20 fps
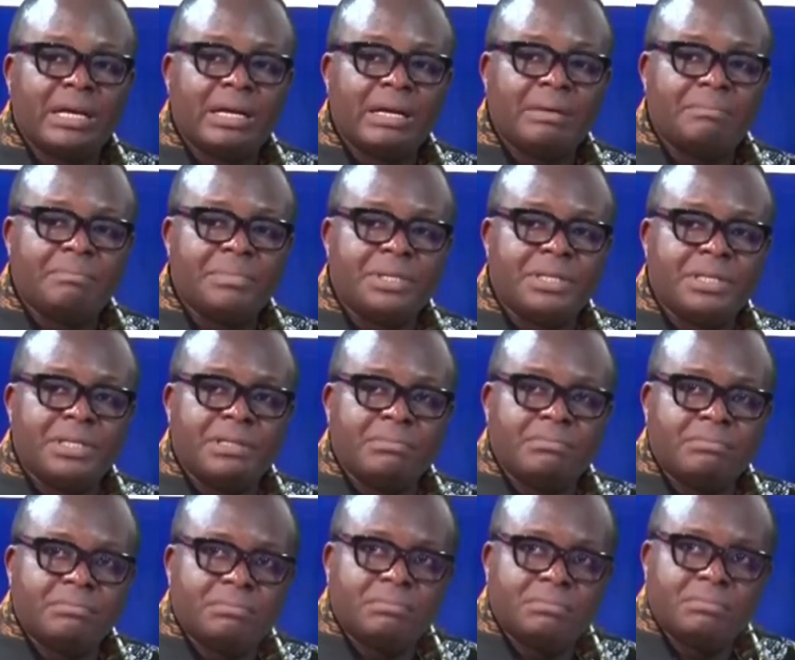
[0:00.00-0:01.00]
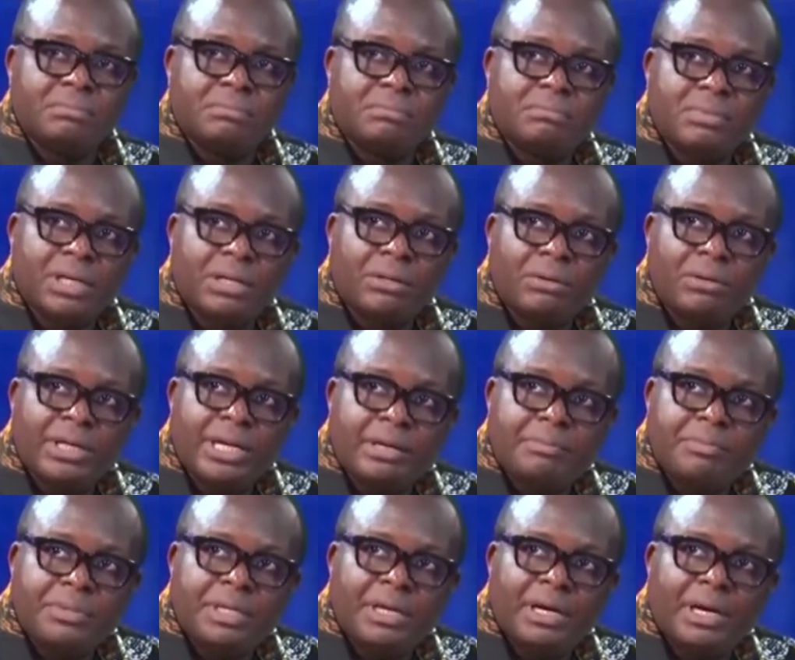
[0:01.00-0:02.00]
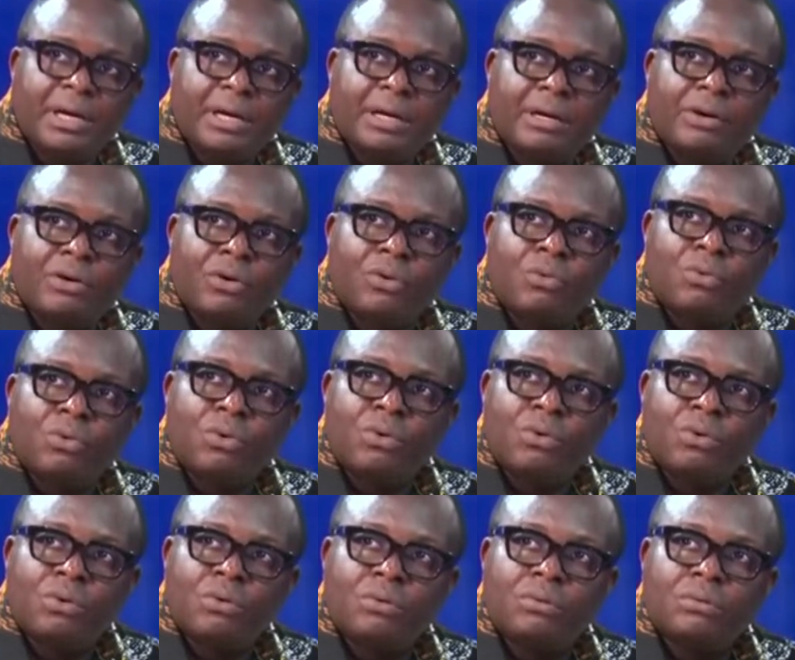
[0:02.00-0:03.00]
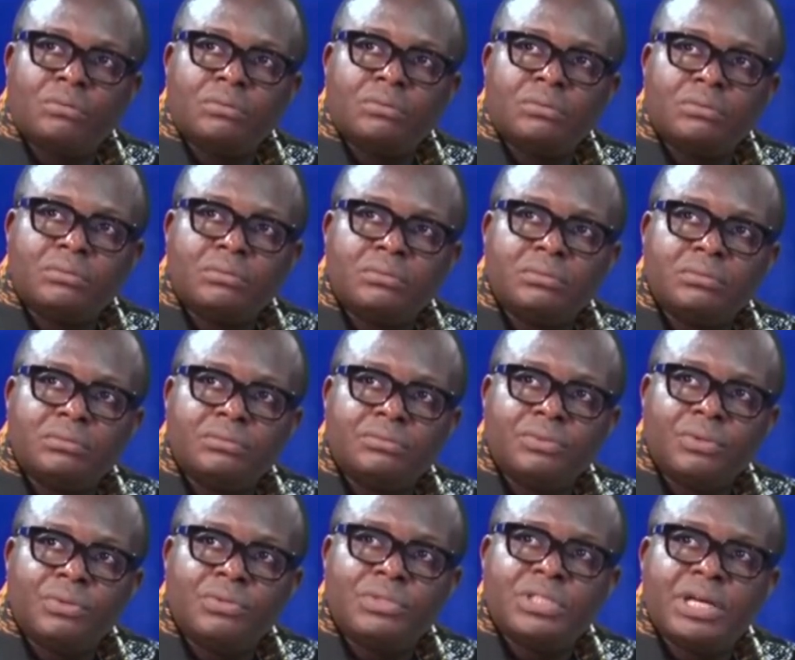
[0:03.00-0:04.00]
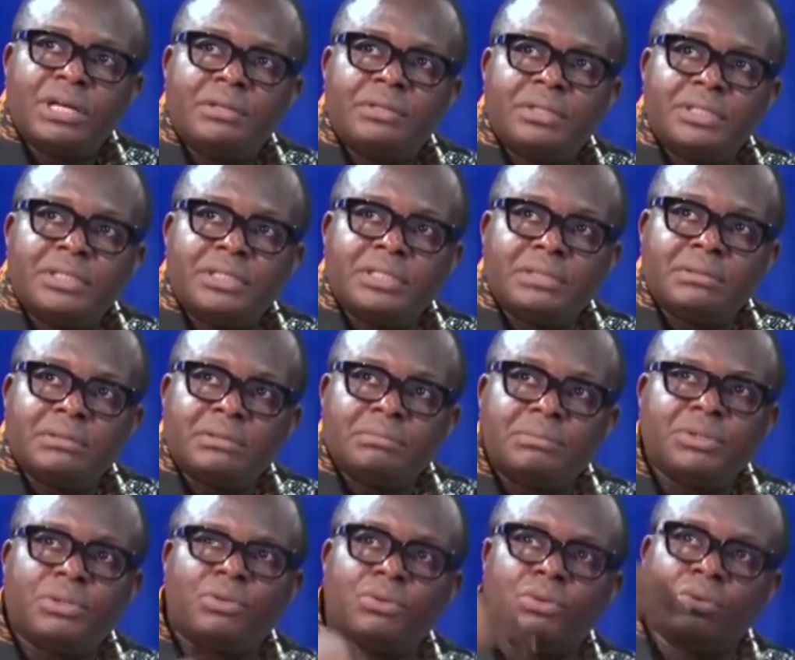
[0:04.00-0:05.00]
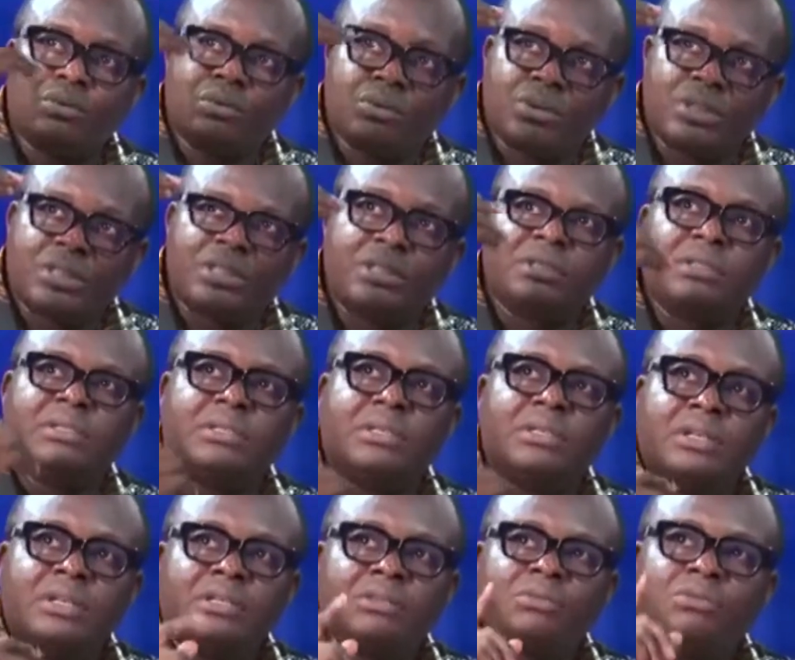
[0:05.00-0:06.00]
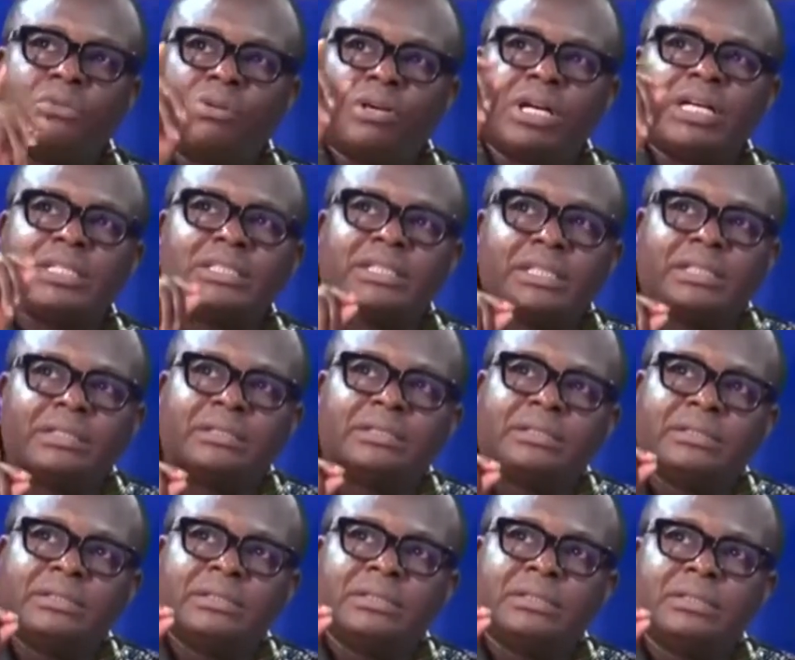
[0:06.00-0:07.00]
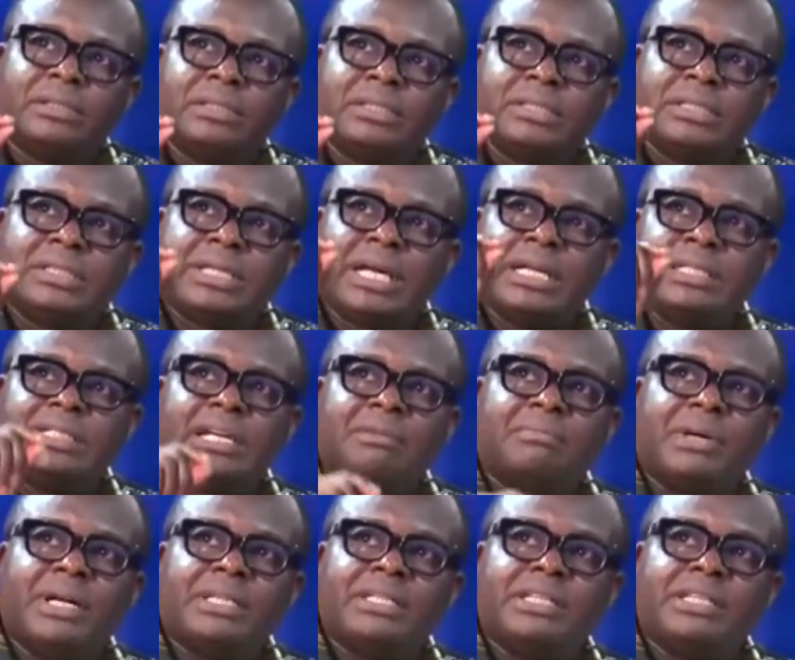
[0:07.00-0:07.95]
meaning a lawyer be a war voter region. I'm so OT. No, kase sata mani